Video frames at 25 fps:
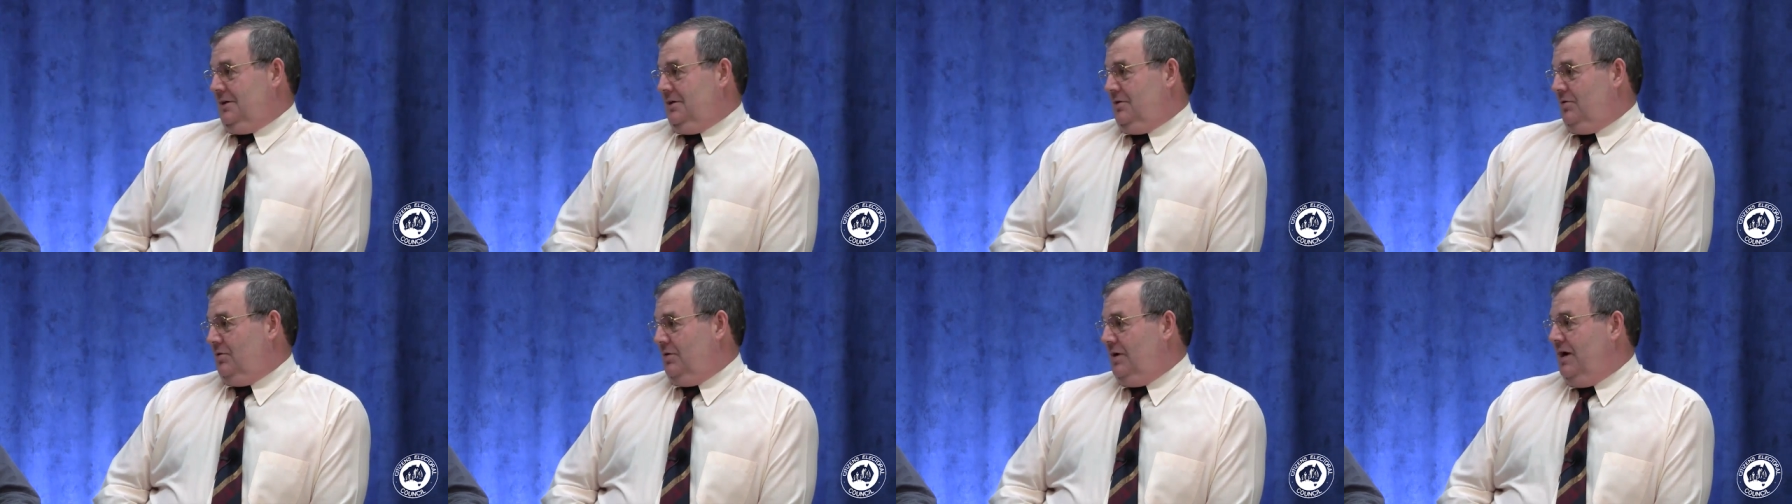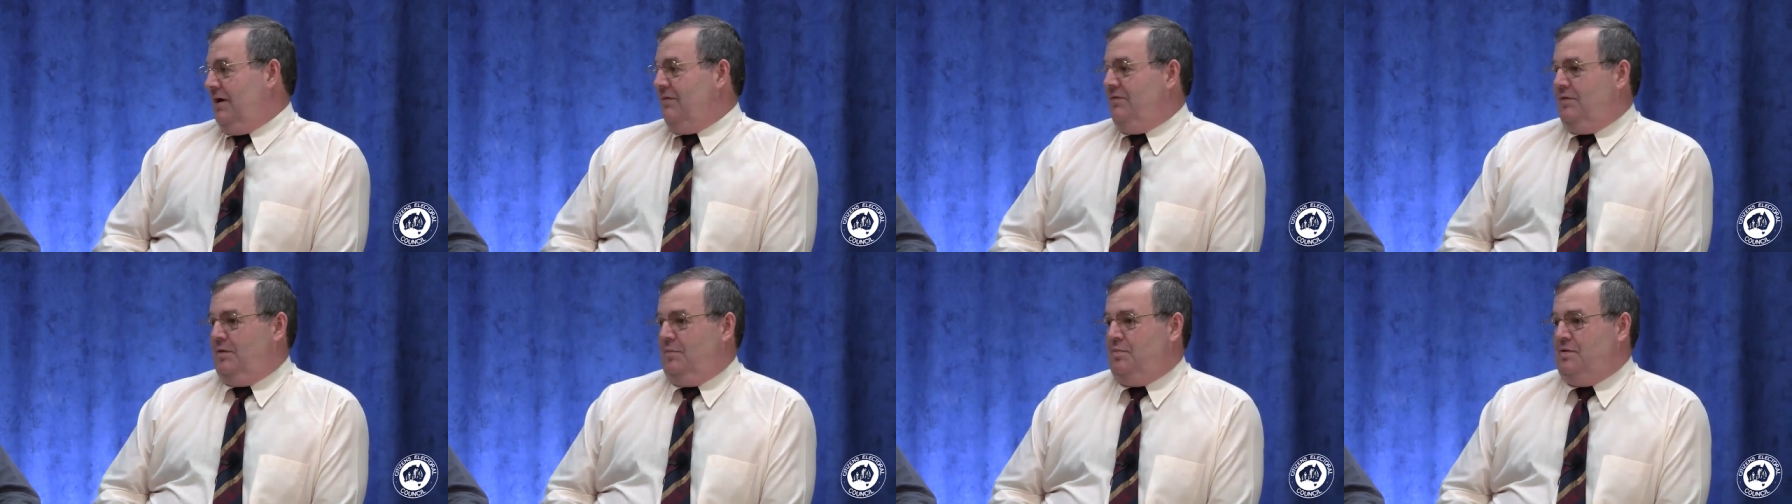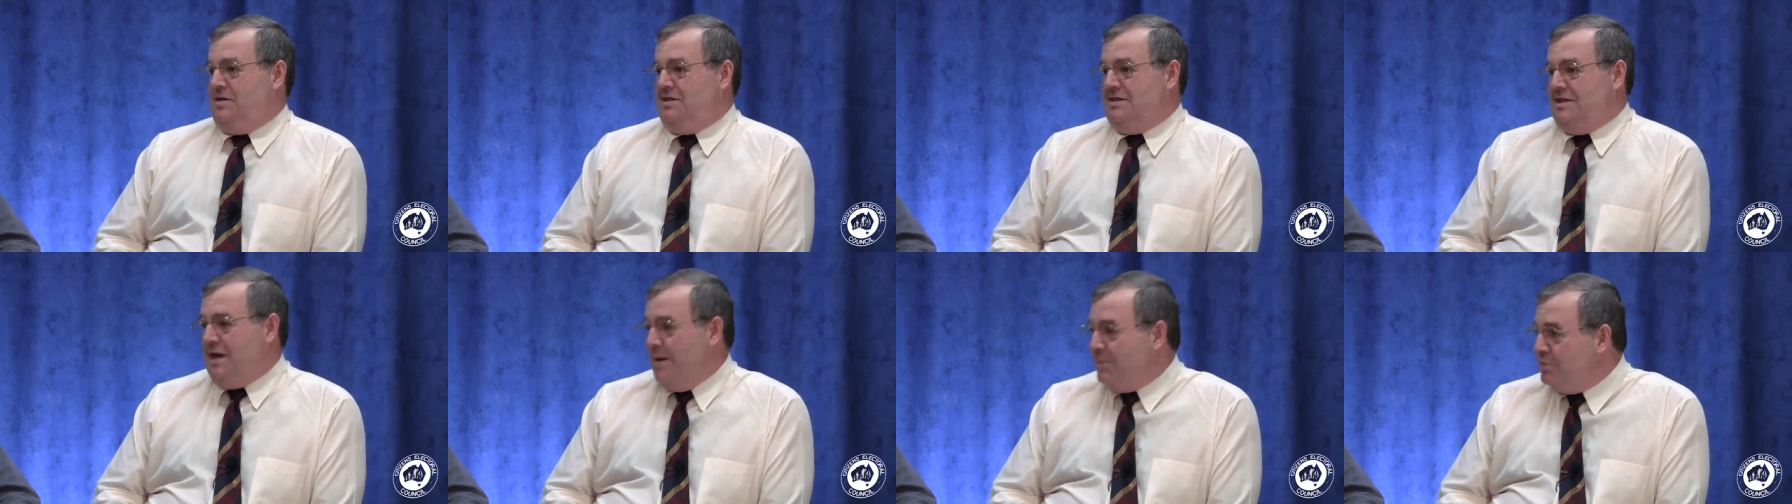or even the
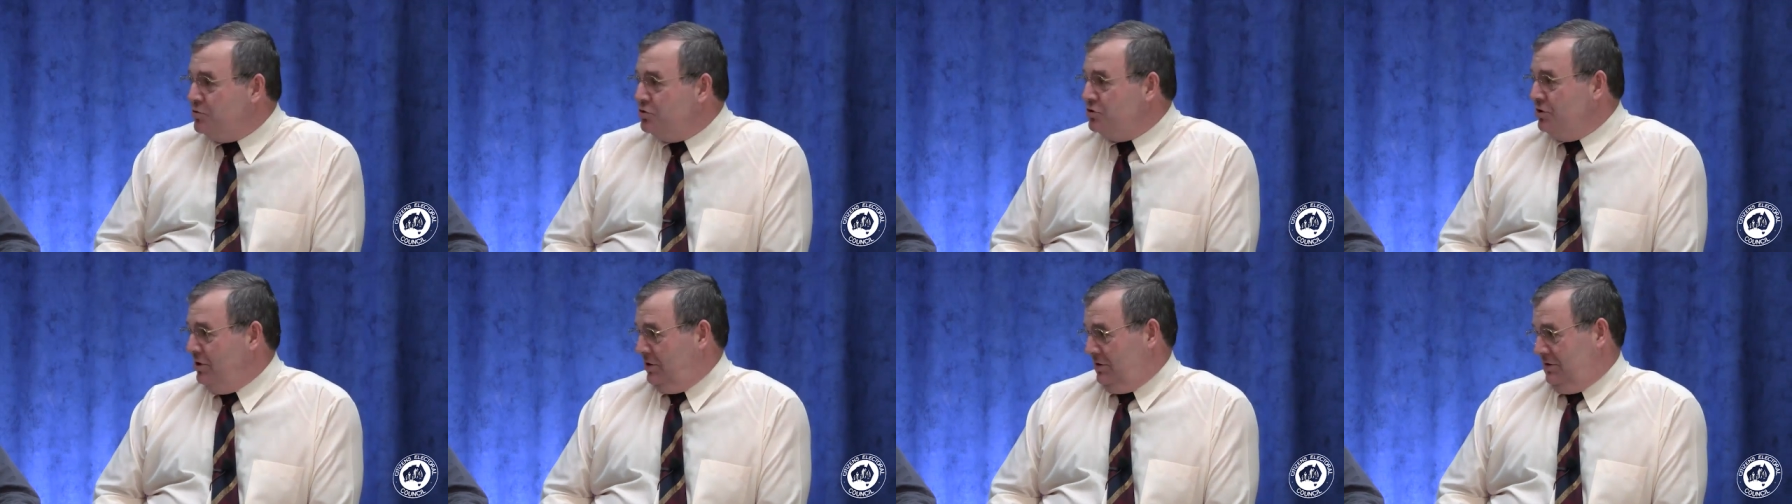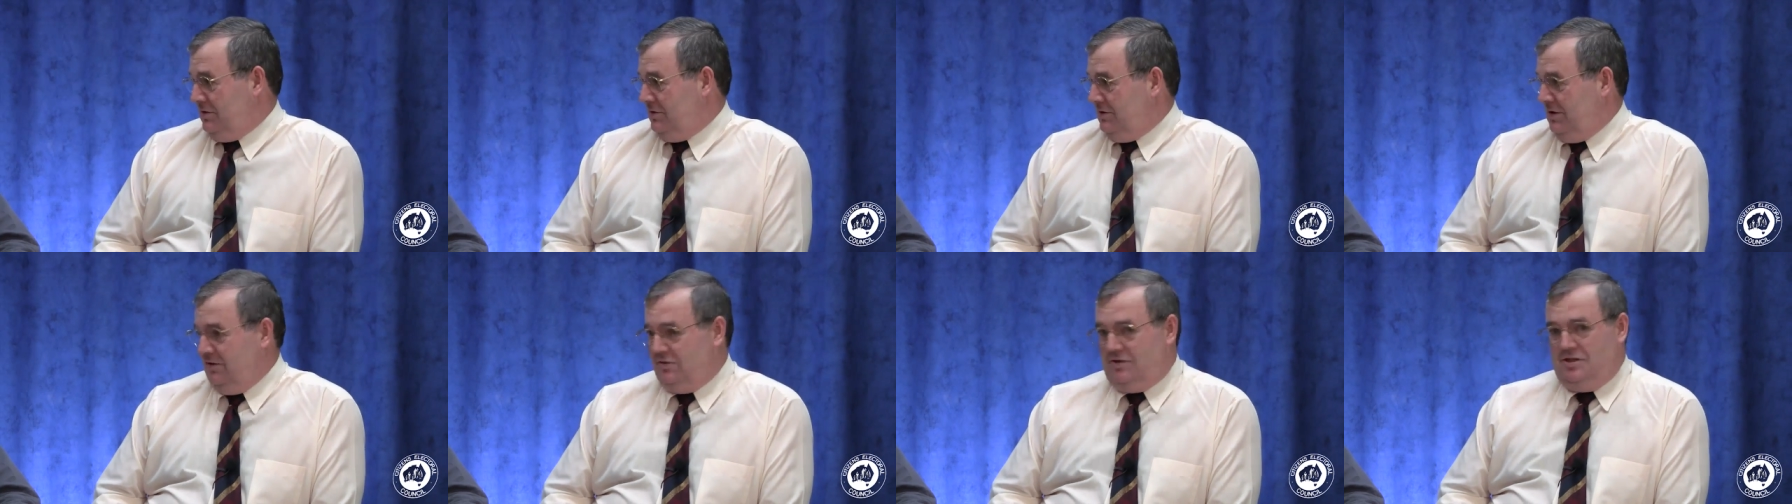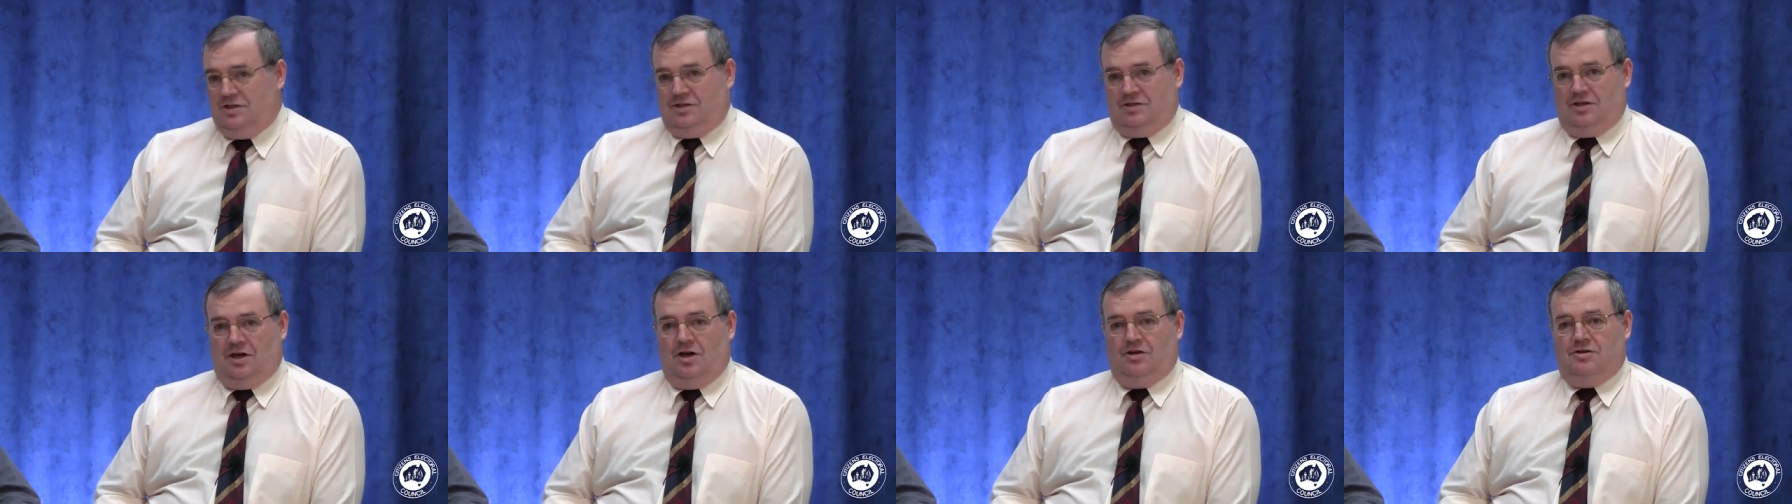perception that
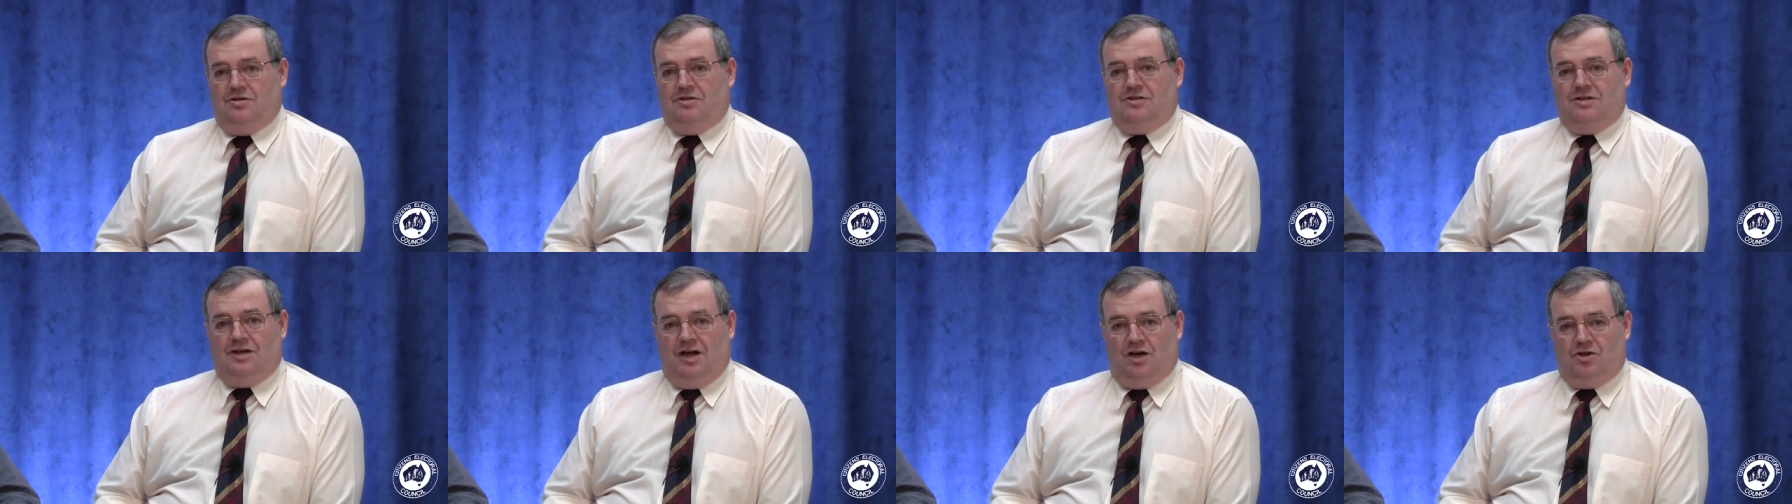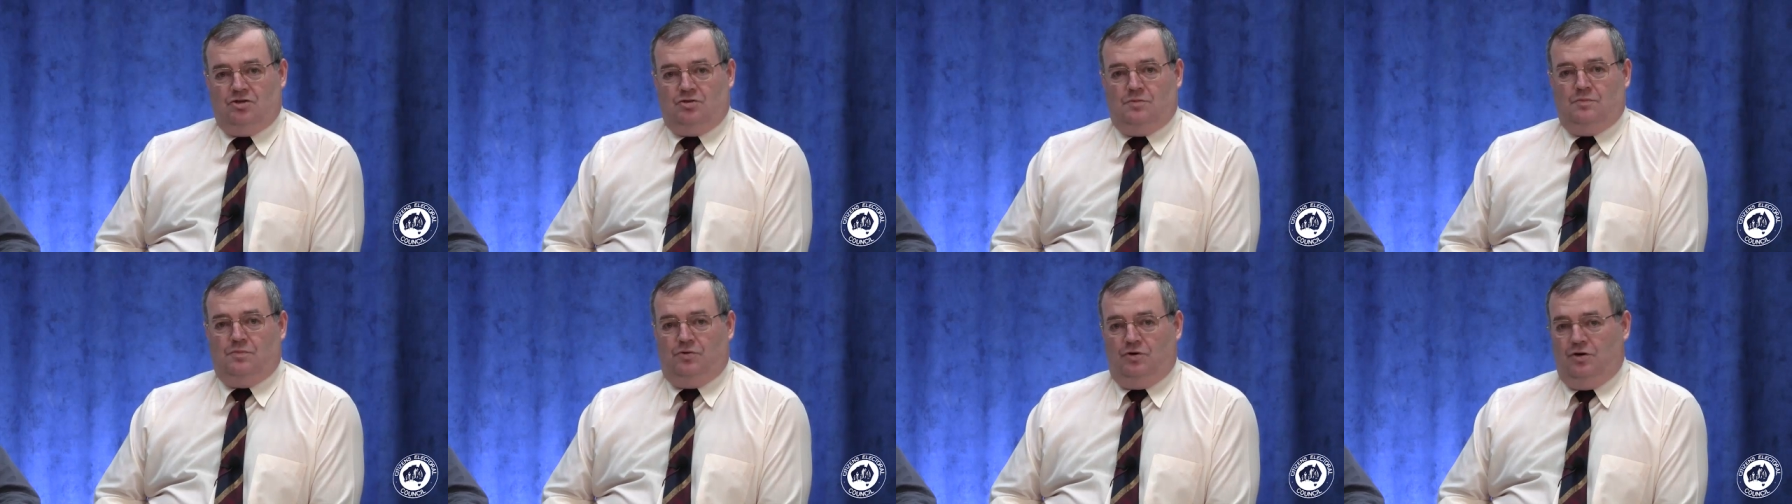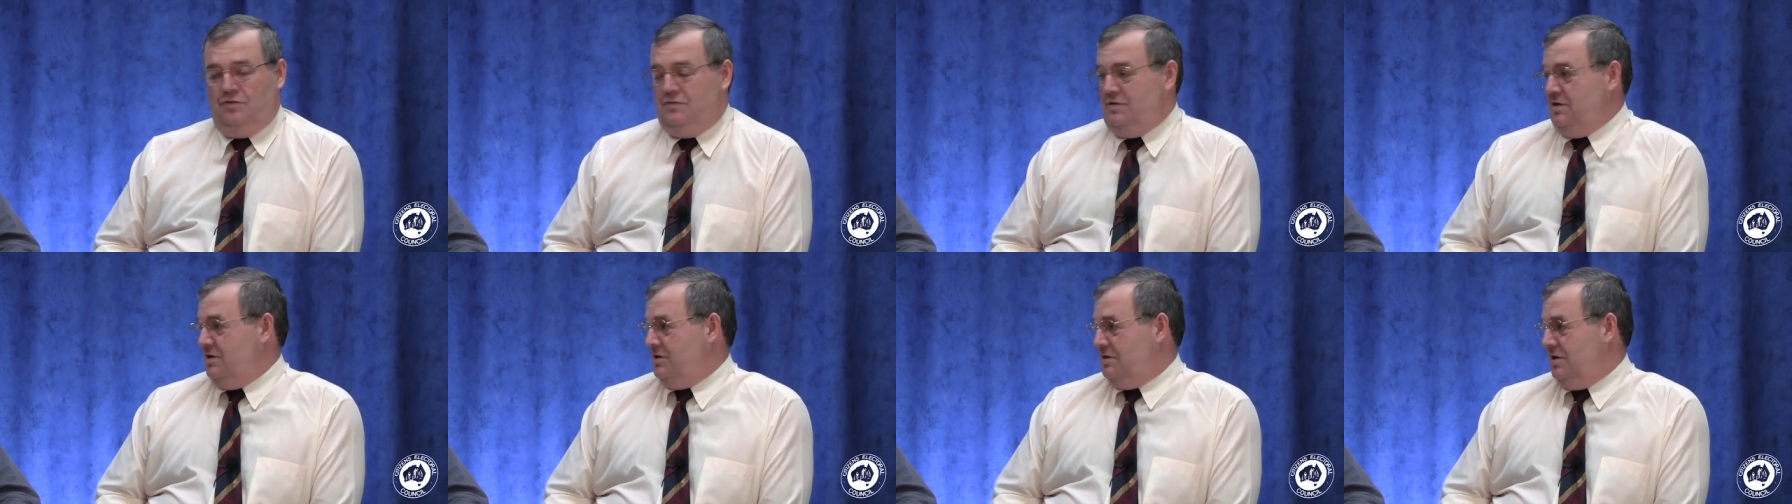there's no discussion
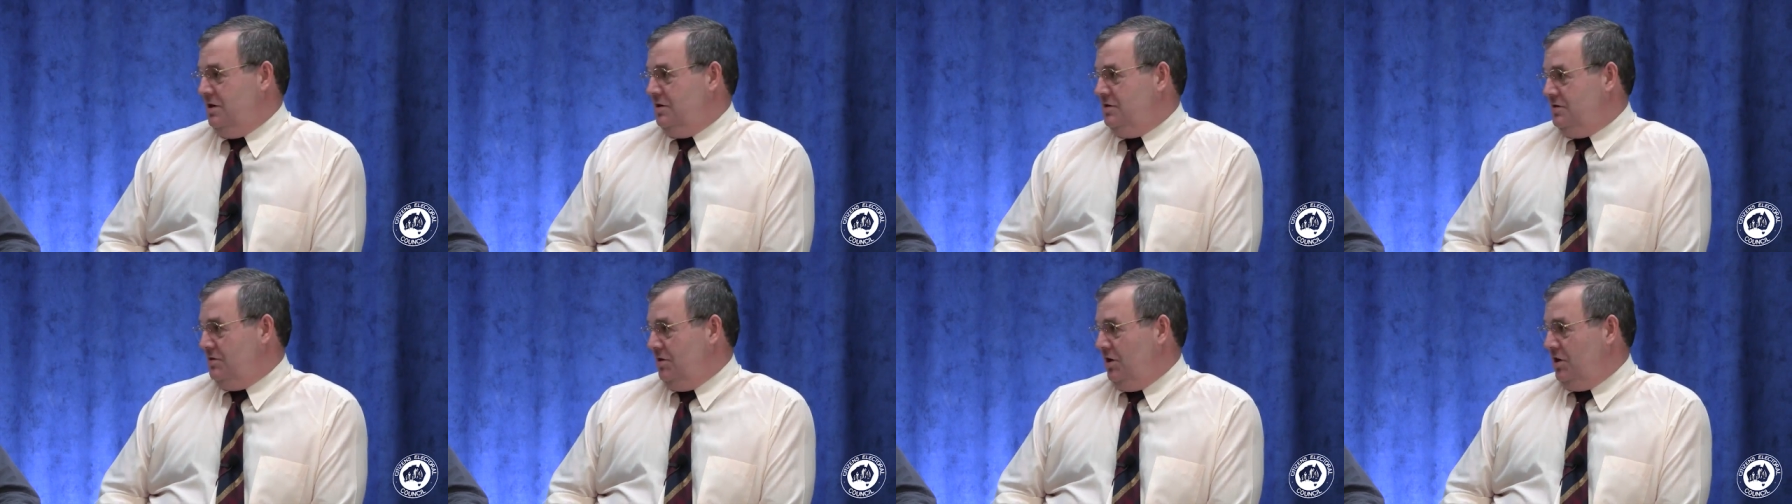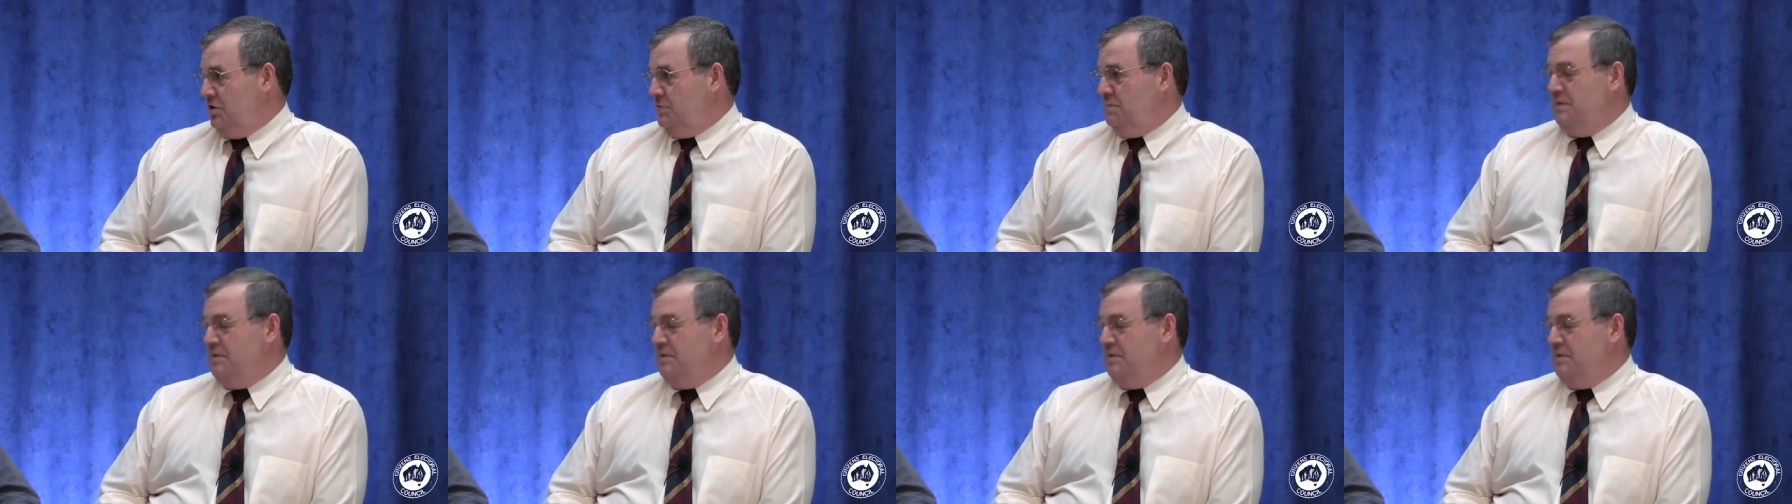proves there's no science